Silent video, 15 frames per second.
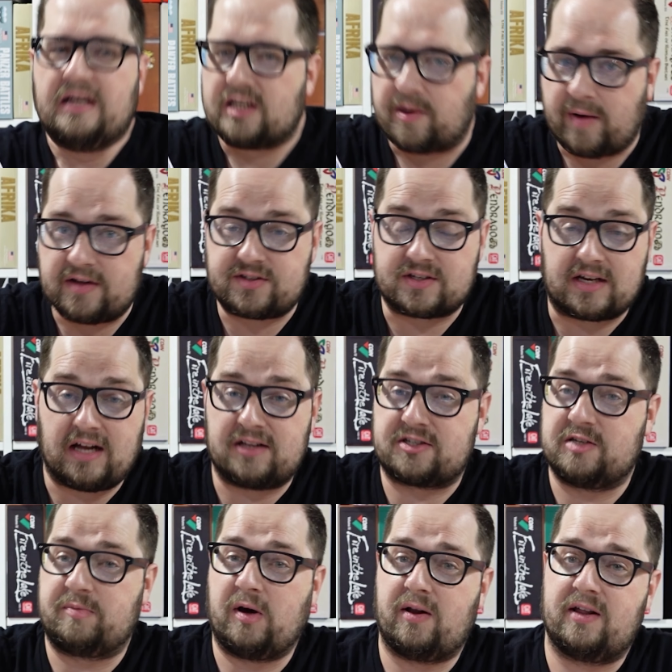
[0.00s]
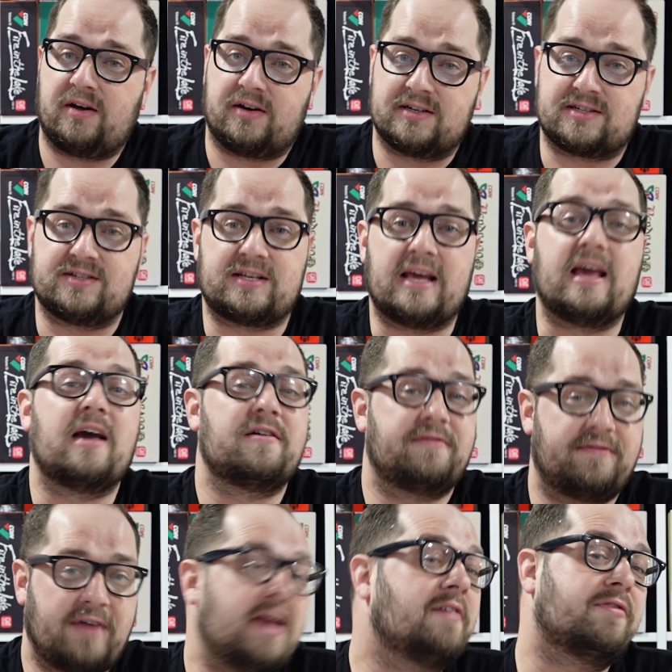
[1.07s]
Commands and Colors Napoleonics is a
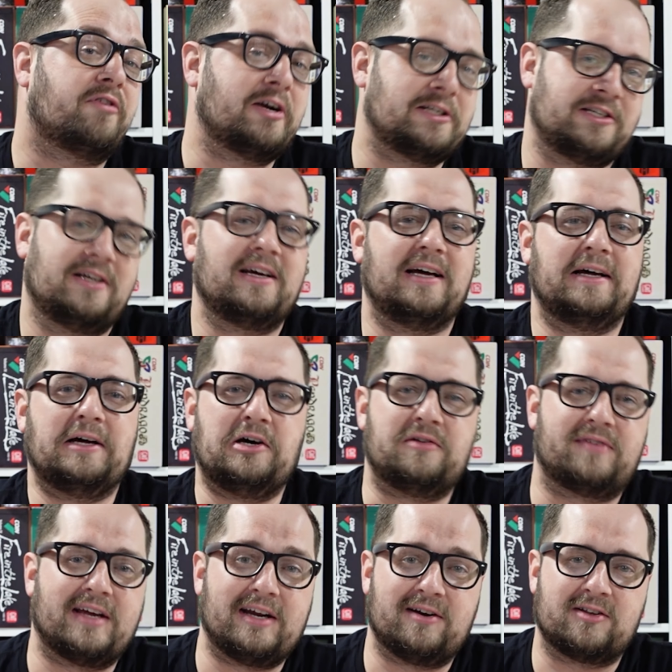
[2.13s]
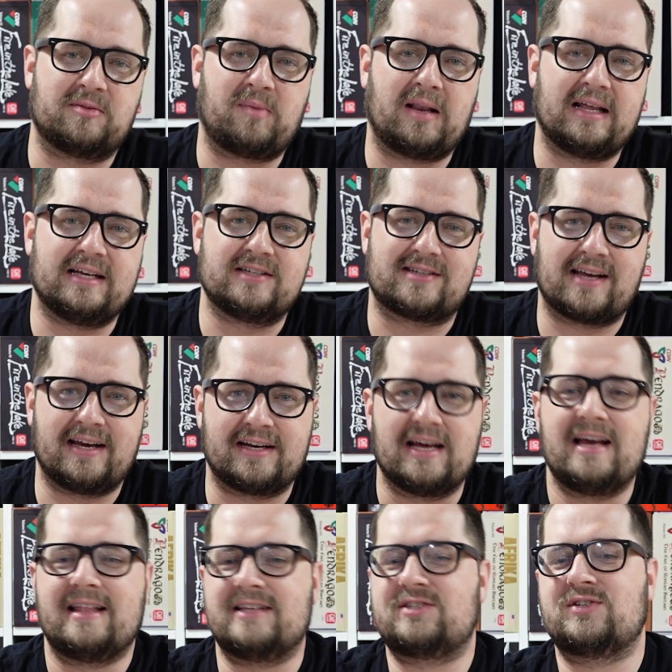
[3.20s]
favorite uh, over here at the Player's Aid.
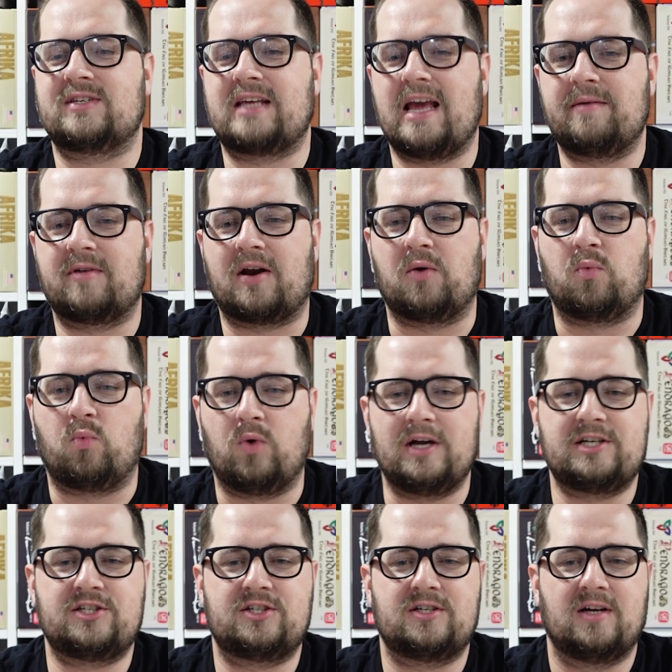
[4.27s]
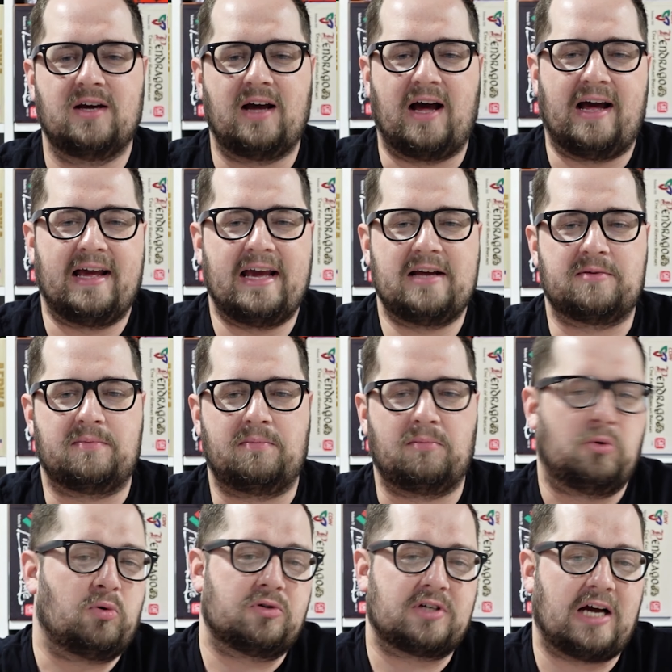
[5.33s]
This is a game that I wish I had
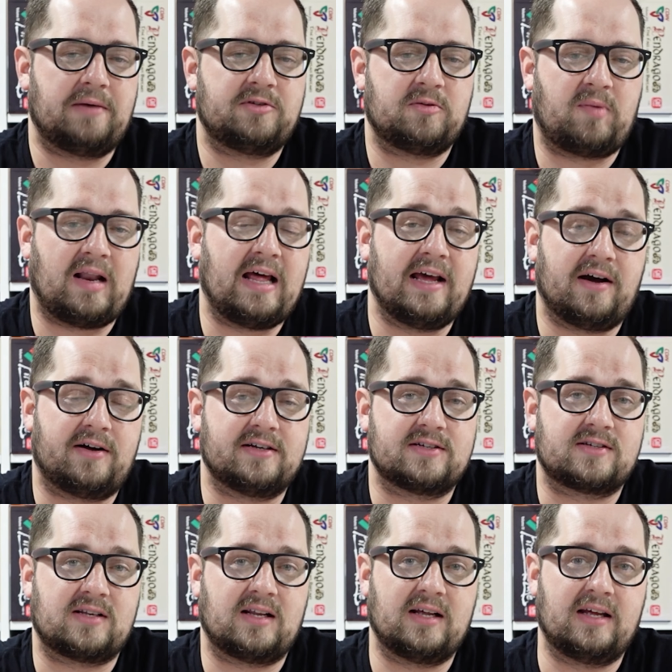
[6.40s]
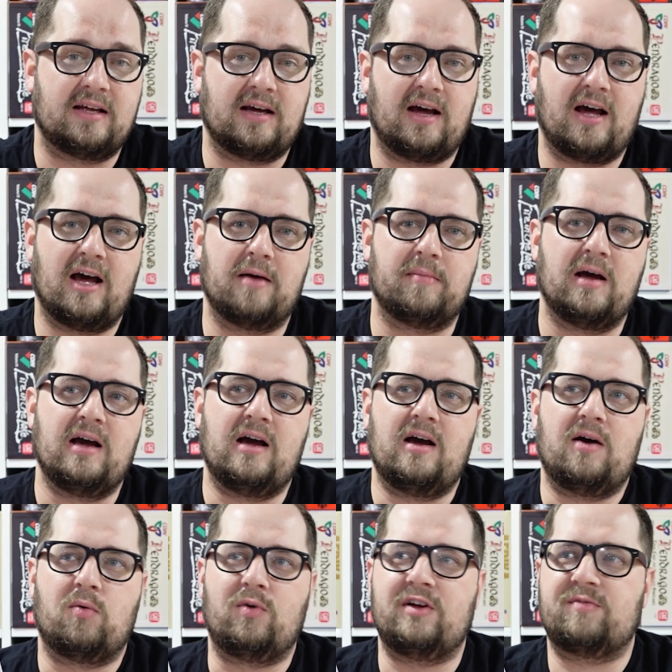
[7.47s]
more time to play, honestly. Um,
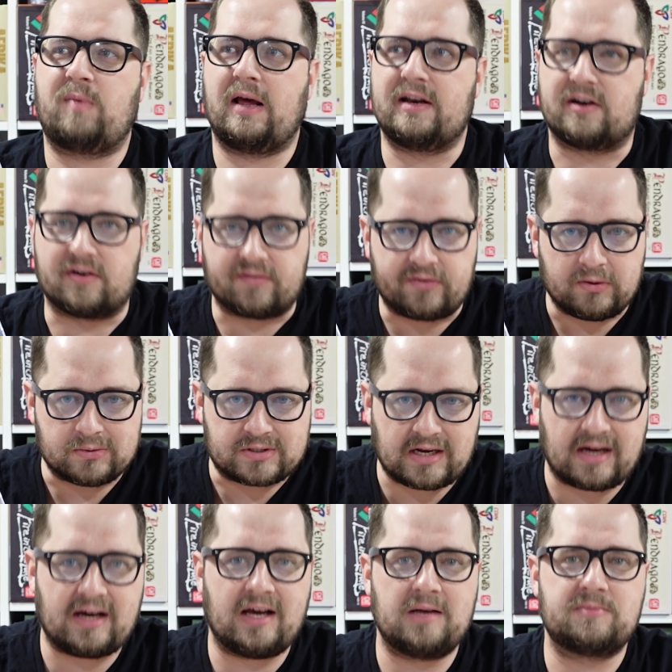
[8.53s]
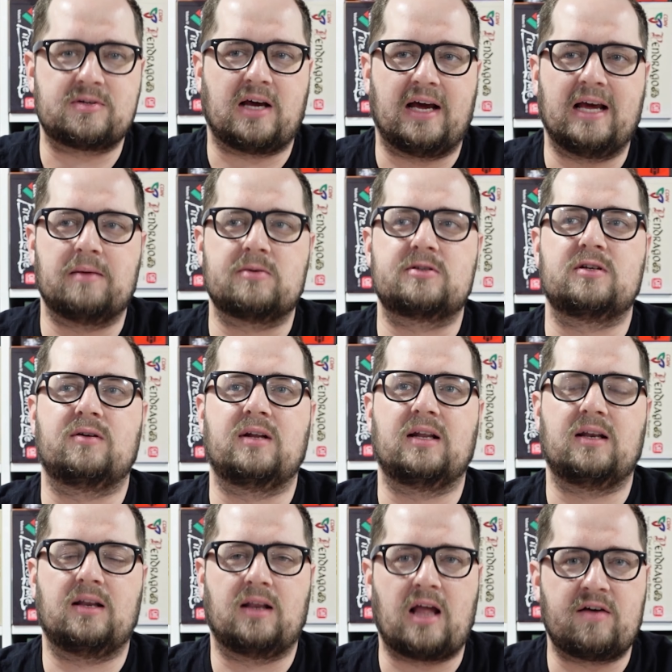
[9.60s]
we've played it a few times. I absolutely
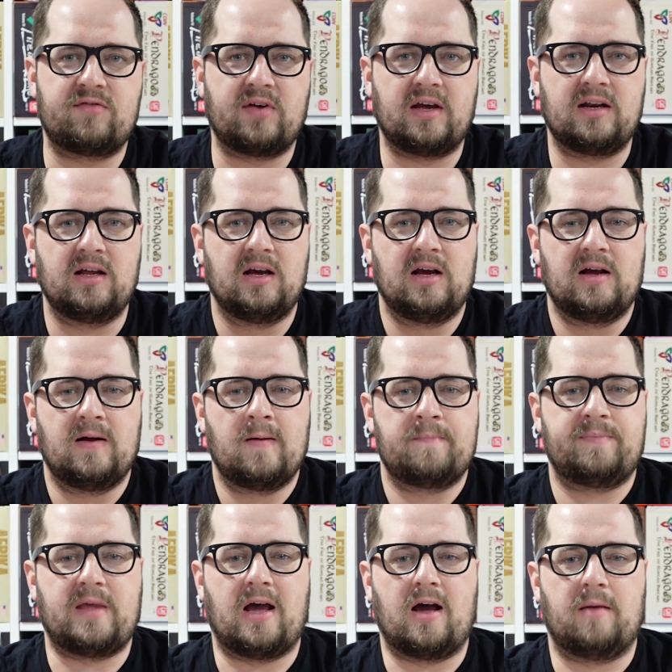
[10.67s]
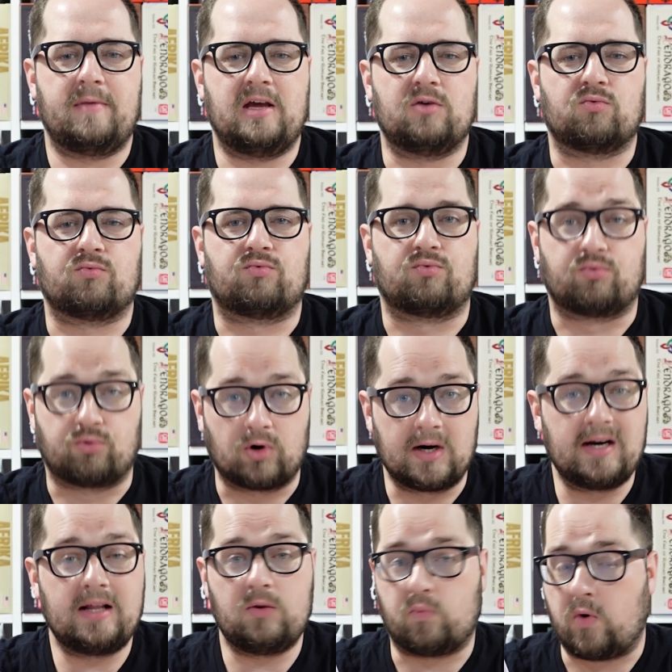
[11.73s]
love it. Um, it
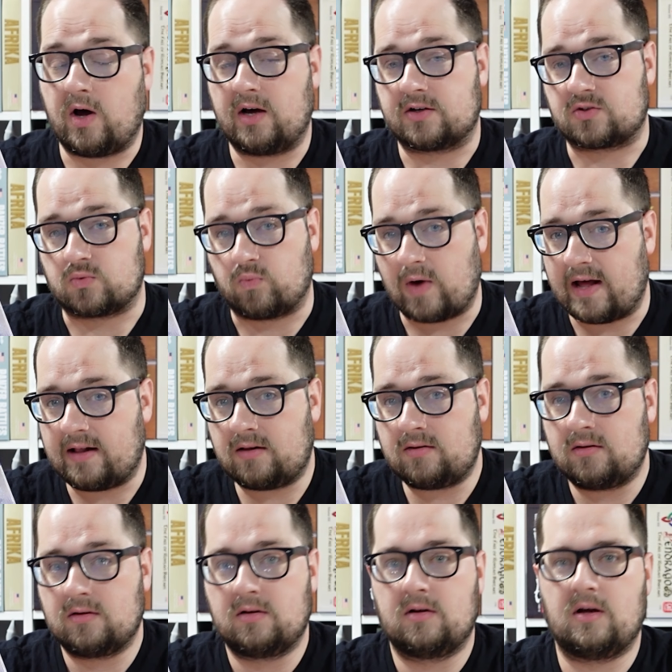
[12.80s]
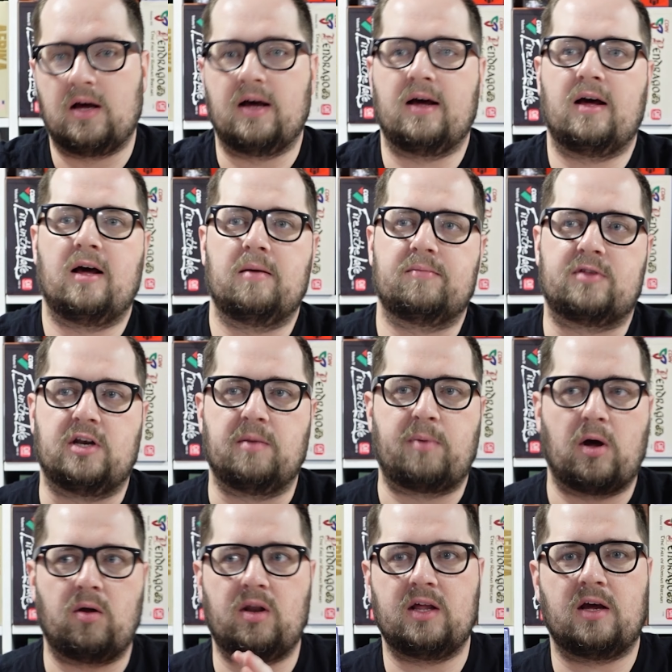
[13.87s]
really works well. Um, the
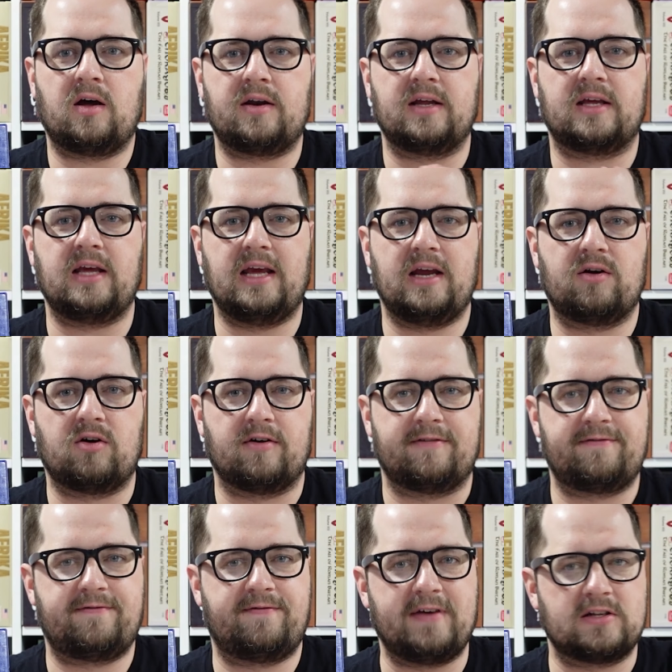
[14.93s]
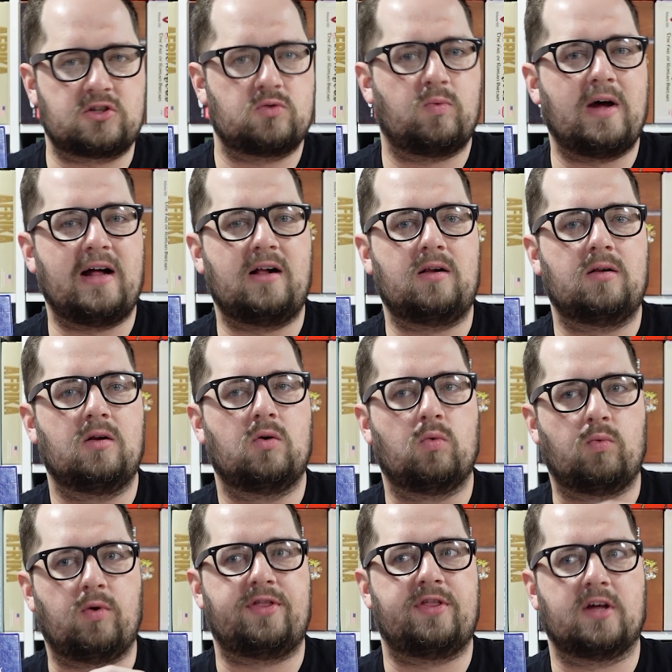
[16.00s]
Napoleonic era fits well
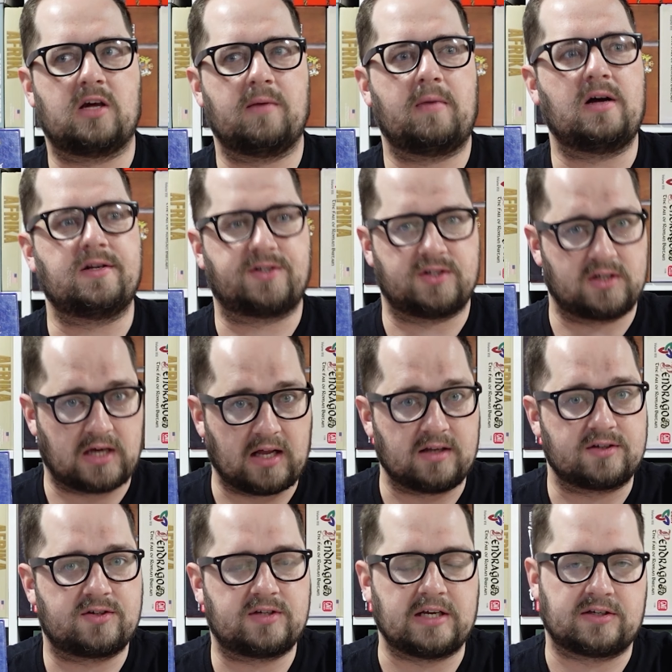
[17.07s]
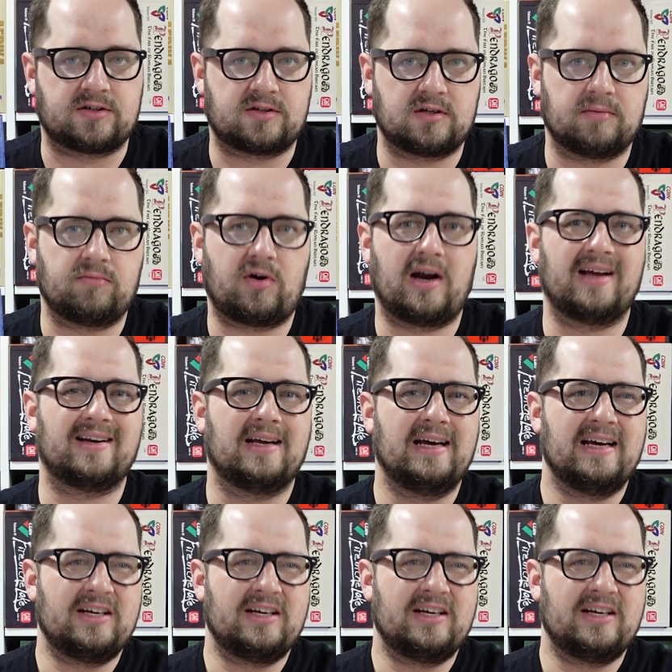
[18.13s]
with the Commands and Colors system, right?